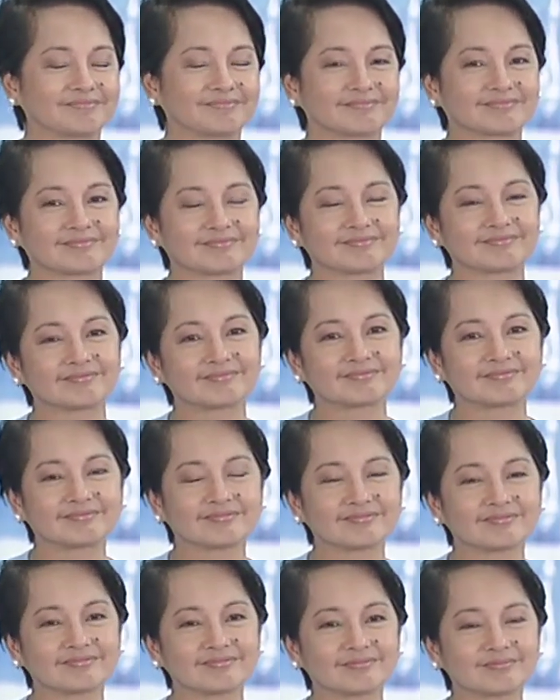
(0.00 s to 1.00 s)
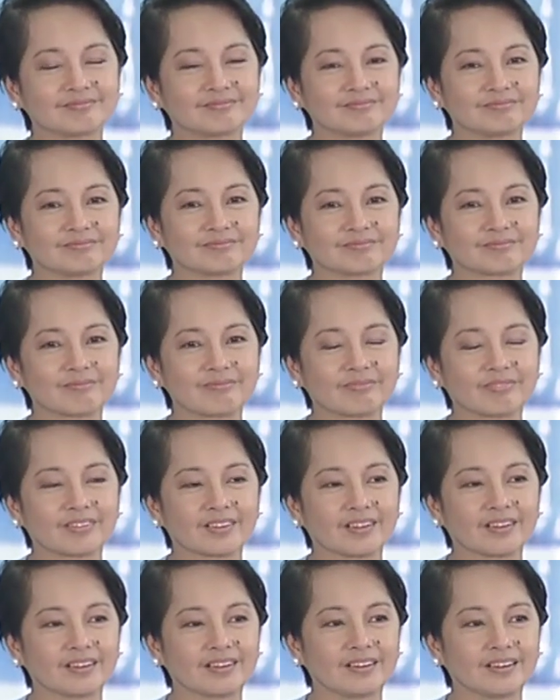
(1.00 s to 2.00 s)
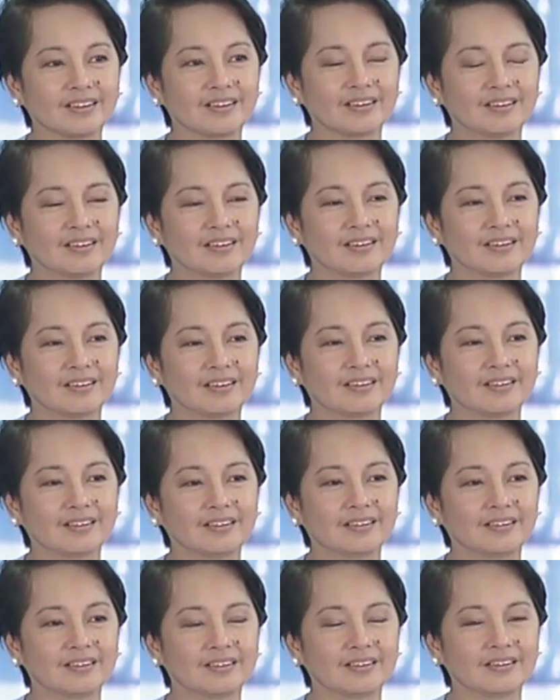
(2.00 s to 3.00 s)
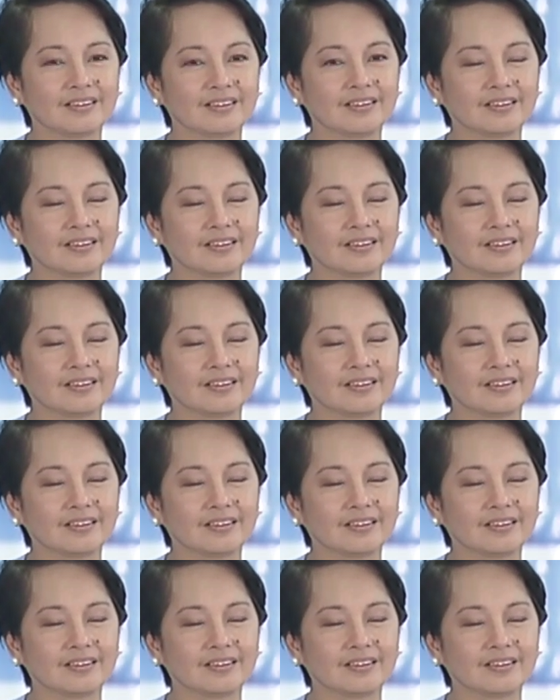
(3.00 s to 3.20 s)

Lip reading: Nobody speaks.